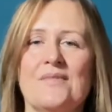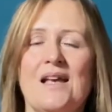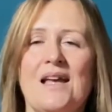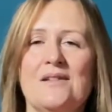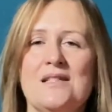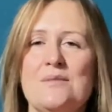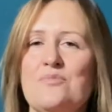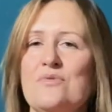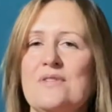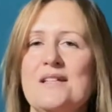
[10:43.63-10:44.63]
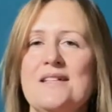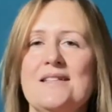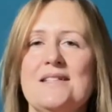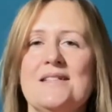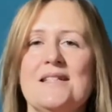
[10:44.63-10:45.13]
And just breathe
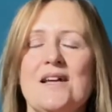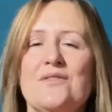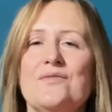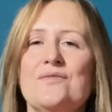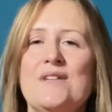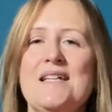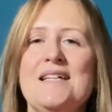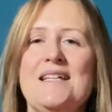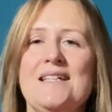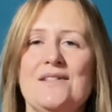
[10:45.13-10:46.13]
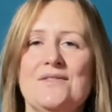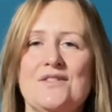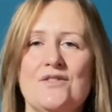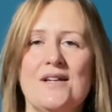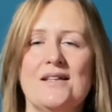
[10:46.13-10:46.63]
into that feeling of
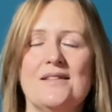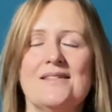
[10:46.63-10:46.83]
strength.